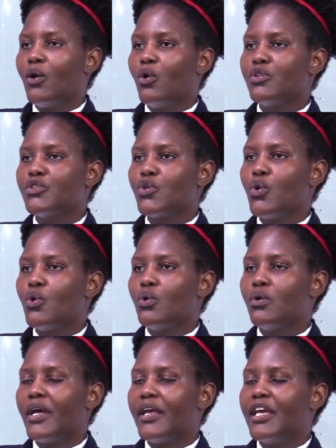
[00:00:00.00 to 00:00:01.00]

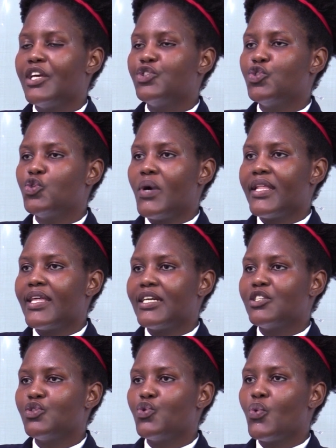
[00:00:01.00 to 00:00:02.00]
also ensure
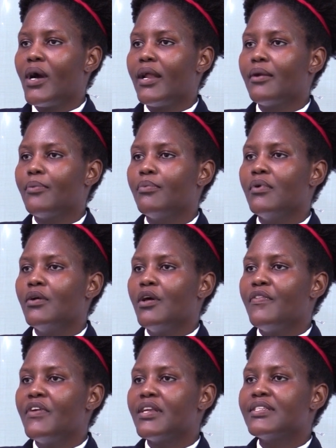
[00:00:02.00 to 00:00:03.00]
that
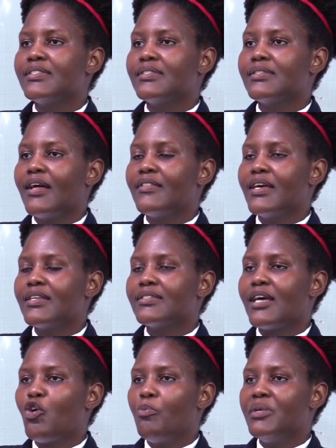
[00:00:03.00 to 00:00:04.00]
there is
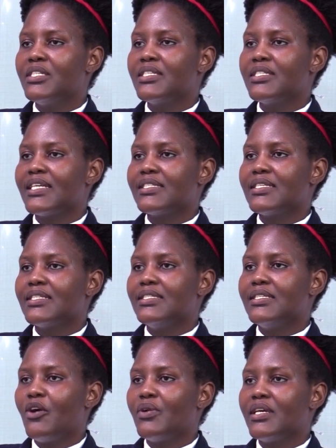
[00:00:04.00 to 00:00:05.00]
a committee that sits
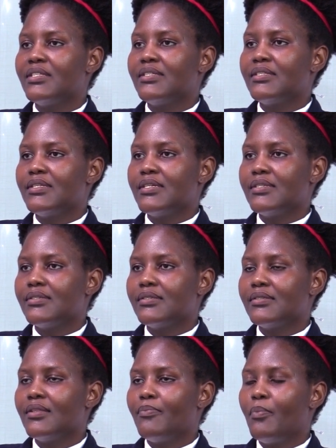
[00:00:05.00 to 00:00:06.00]
down and
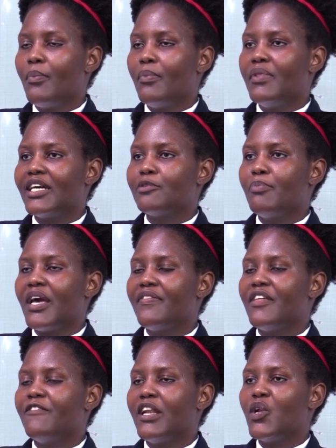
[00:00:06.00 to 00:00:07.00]
sees that by
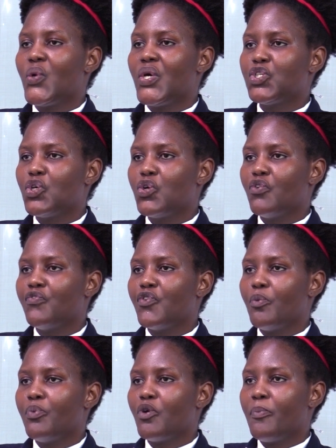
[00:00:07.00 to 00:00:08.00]
the valuation of
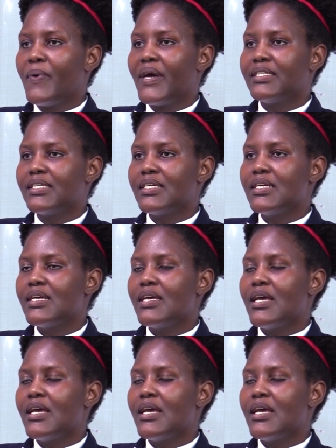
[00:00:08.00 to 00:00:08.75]
your property,